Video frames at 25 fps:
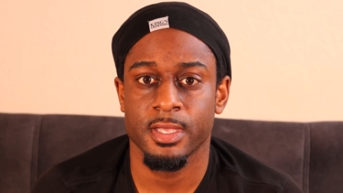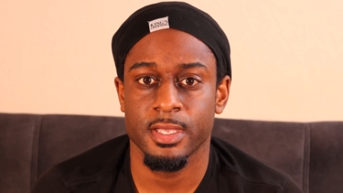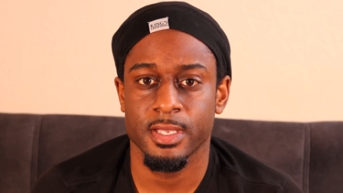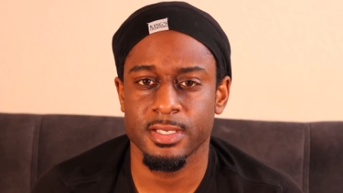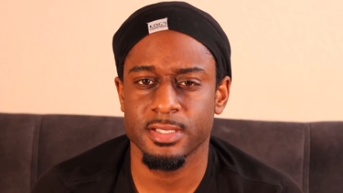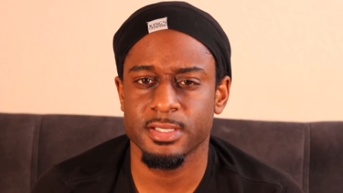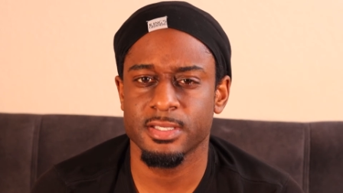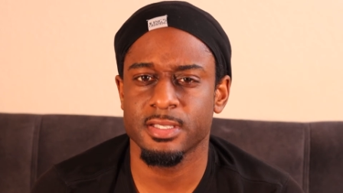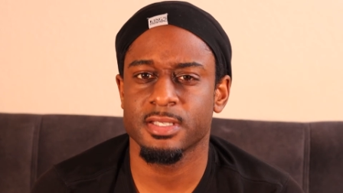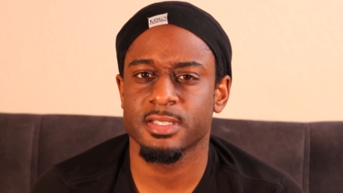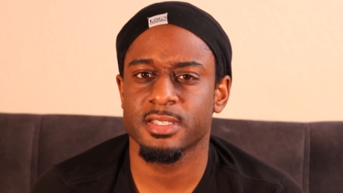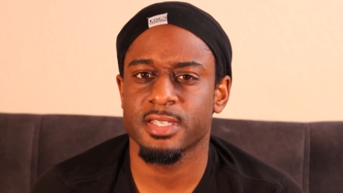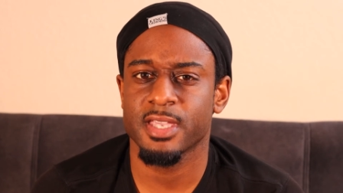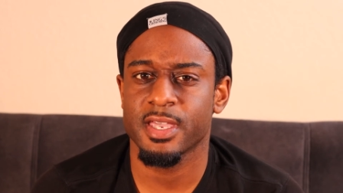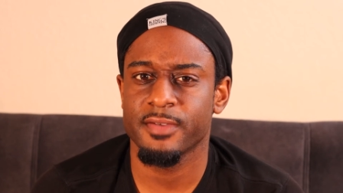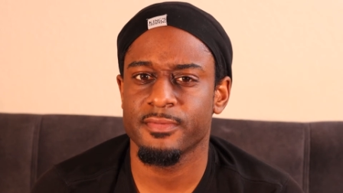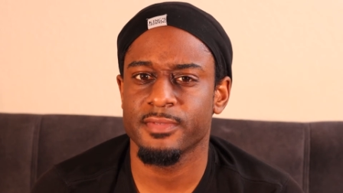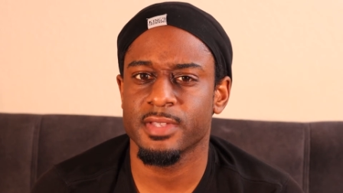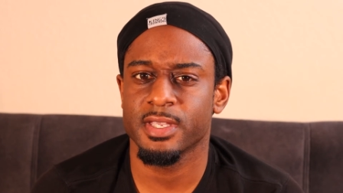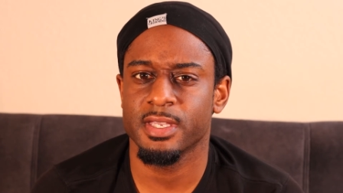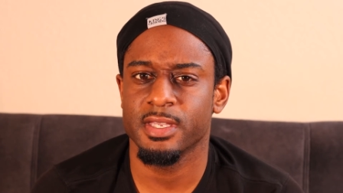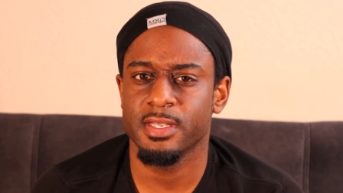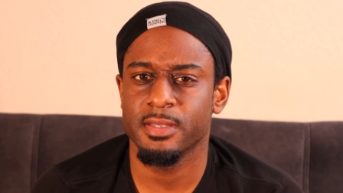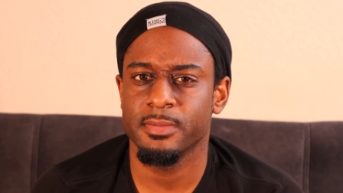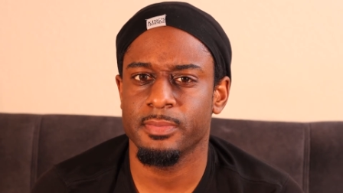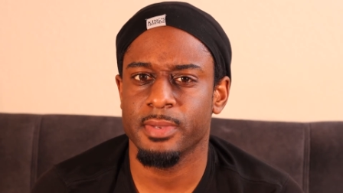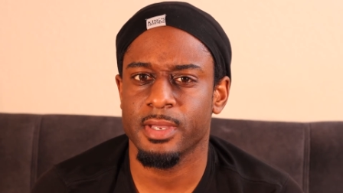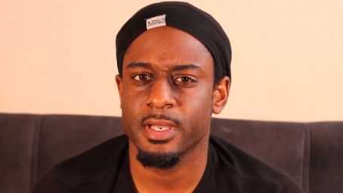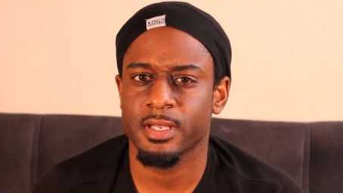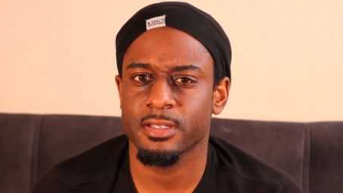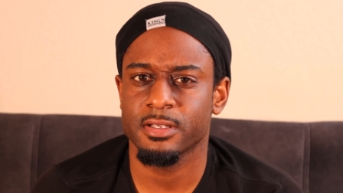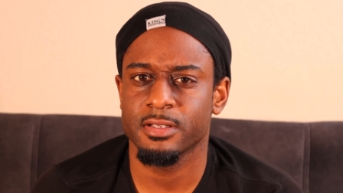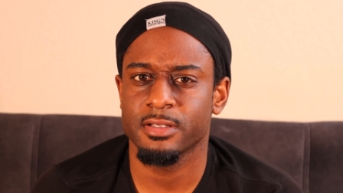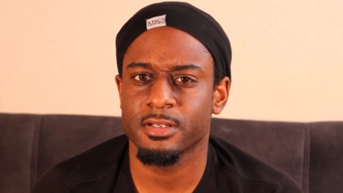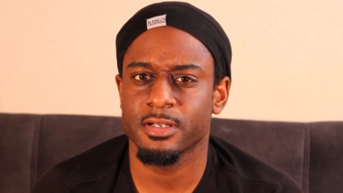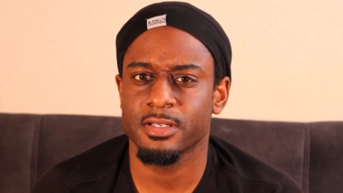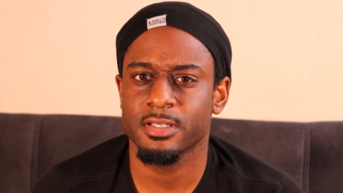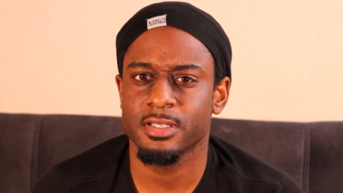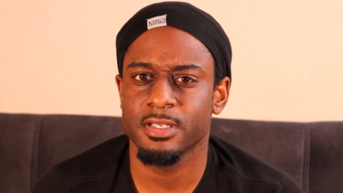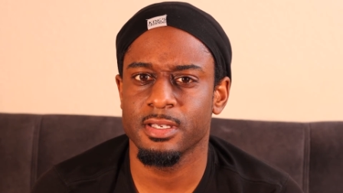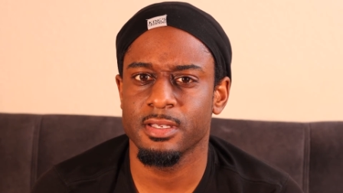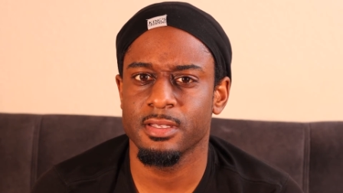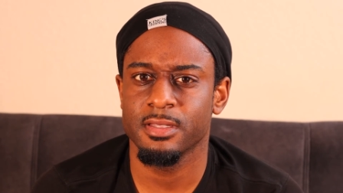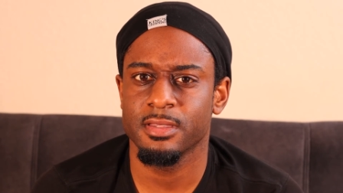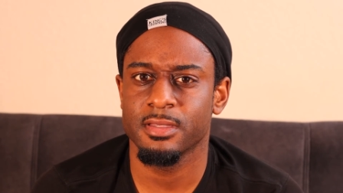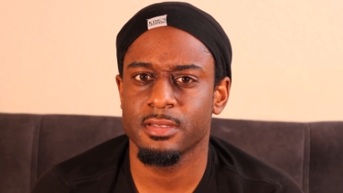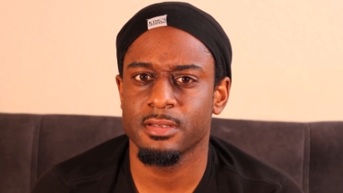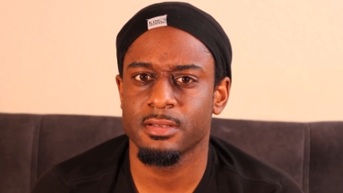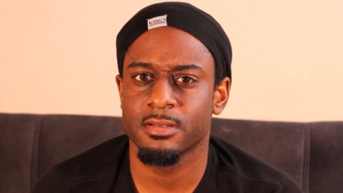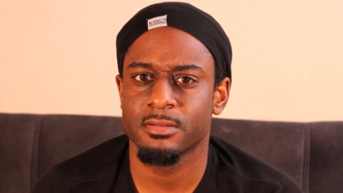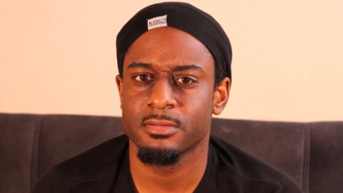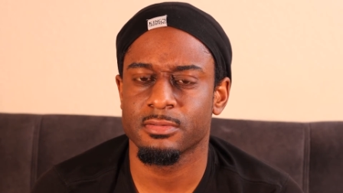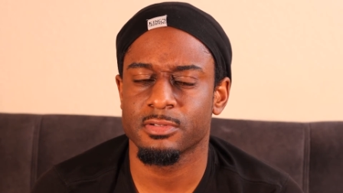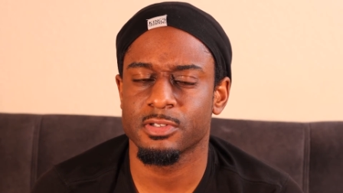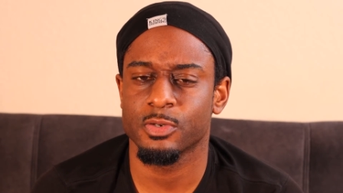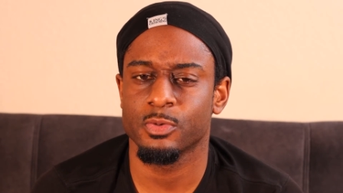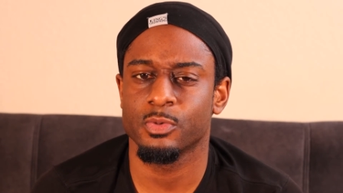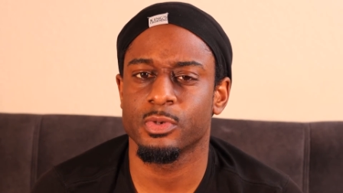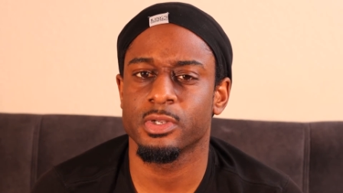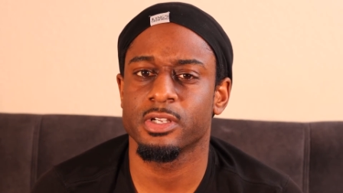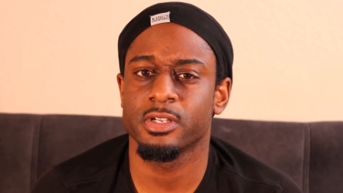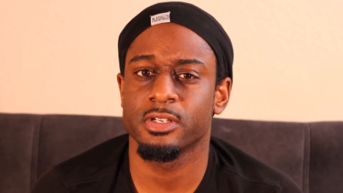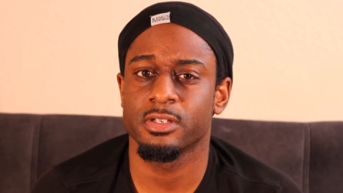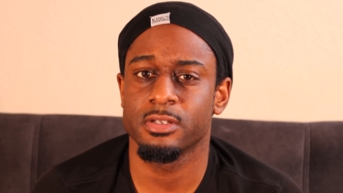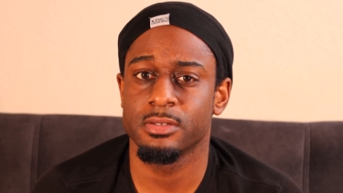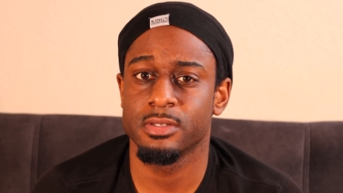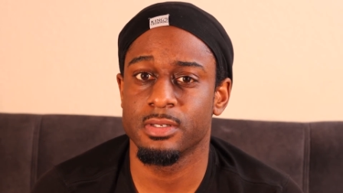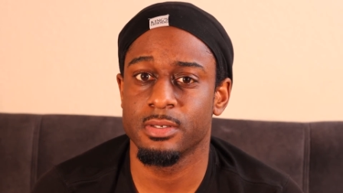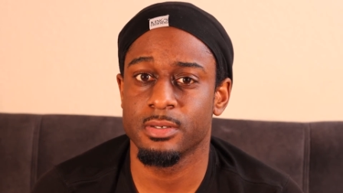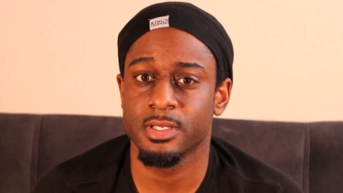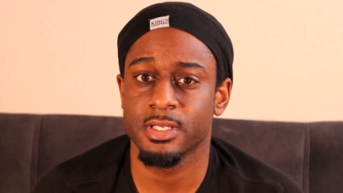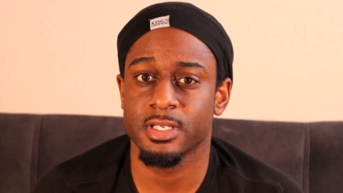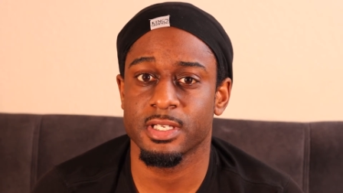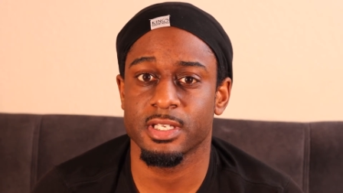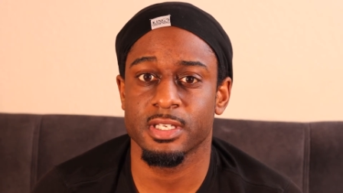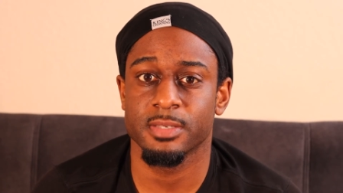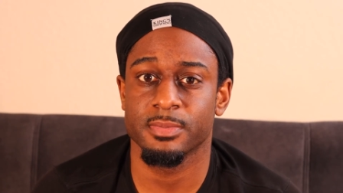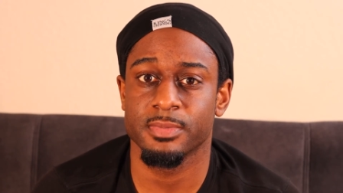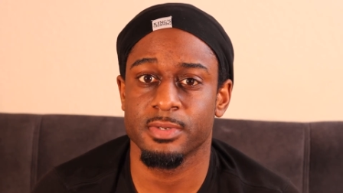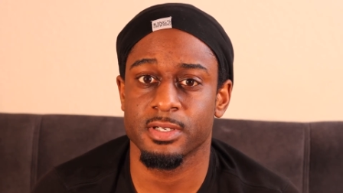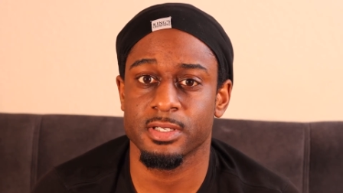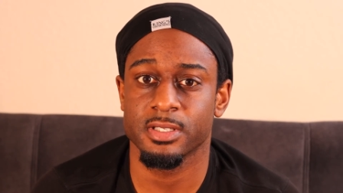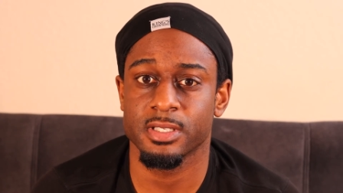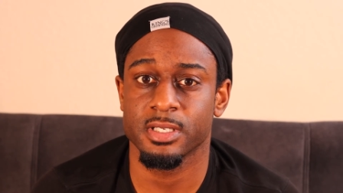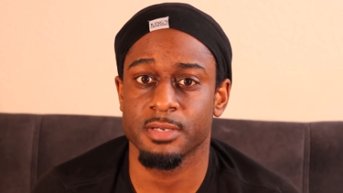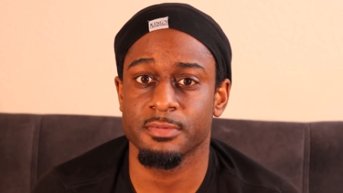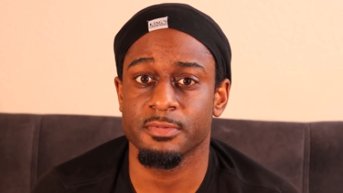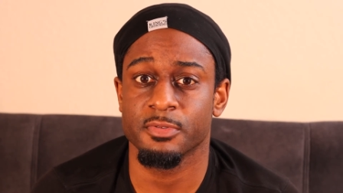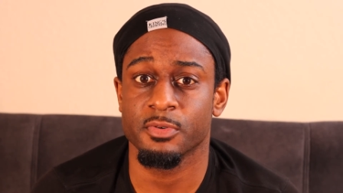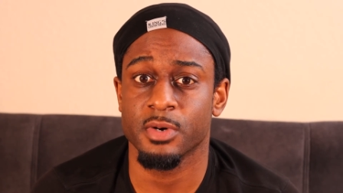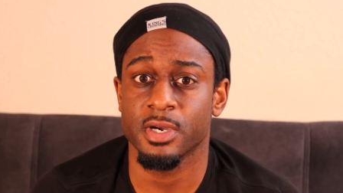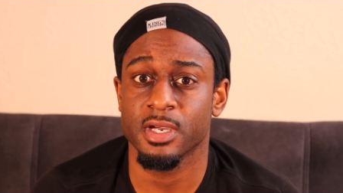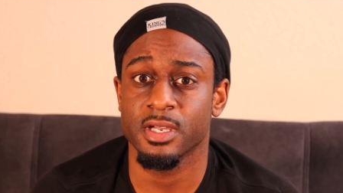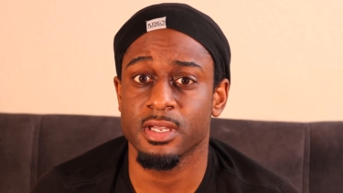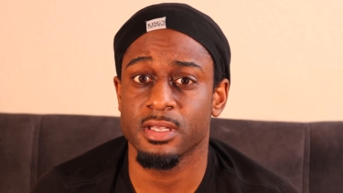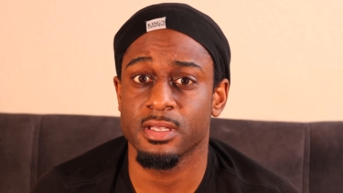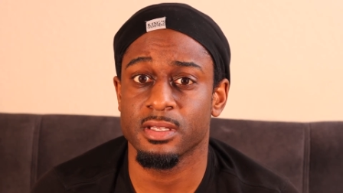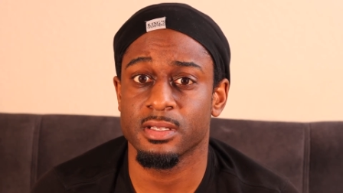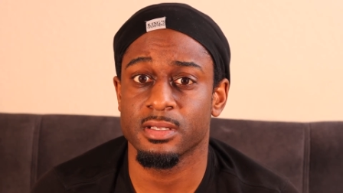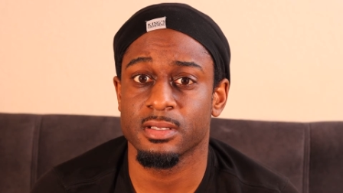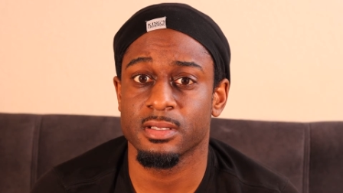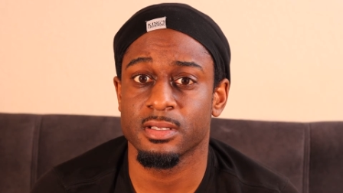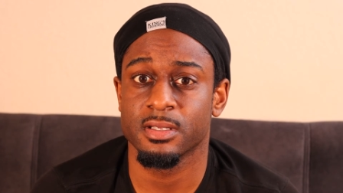Isn't this having an impact on our teeth? So, what are you doing to keep your teeth white?